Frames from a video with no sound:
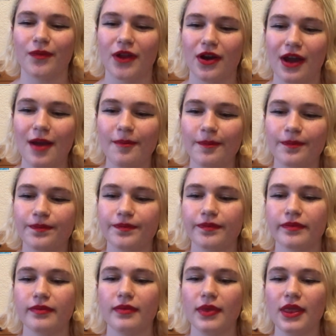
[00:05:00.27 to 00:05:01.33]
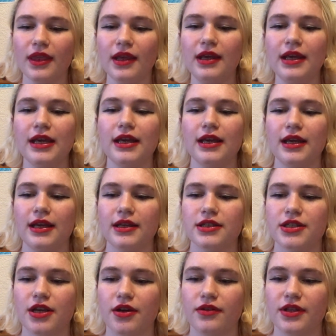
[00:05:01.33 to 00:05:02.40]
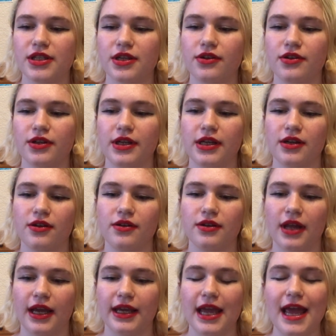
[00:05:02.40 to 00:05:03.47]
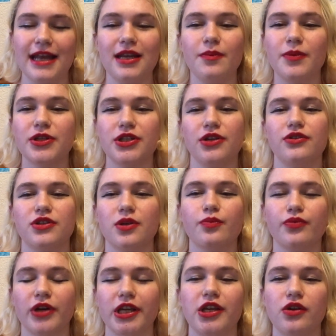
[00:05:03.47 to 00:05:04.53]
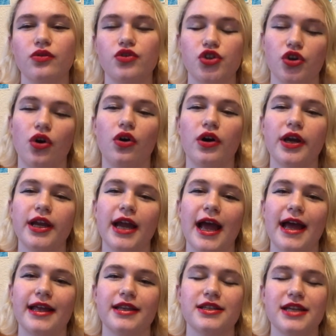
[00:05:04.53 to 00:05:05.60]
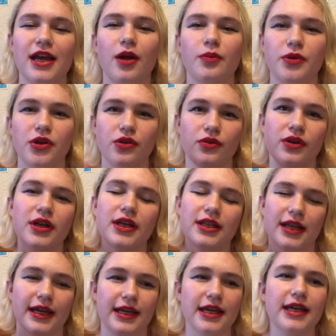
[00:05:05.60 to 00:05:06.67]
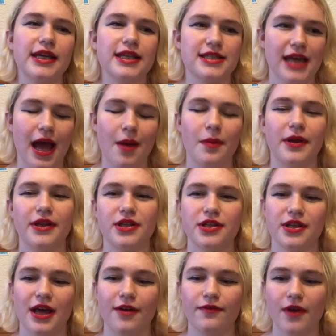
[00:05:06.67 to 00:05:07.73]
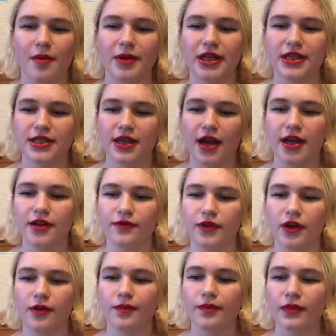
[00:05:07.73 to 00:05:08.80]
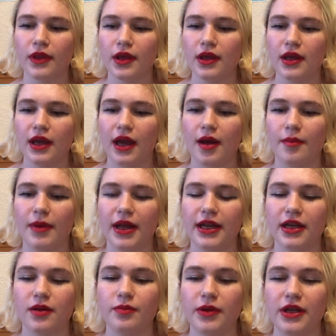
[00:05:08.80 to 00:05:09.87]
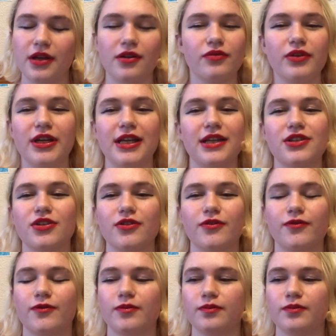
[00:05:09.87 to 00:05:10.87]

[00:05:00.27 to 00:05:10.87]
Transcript: okay? So this could include like any pursuits that bring you joy and help you like tap into that feminine side of you. And it can be a really sort of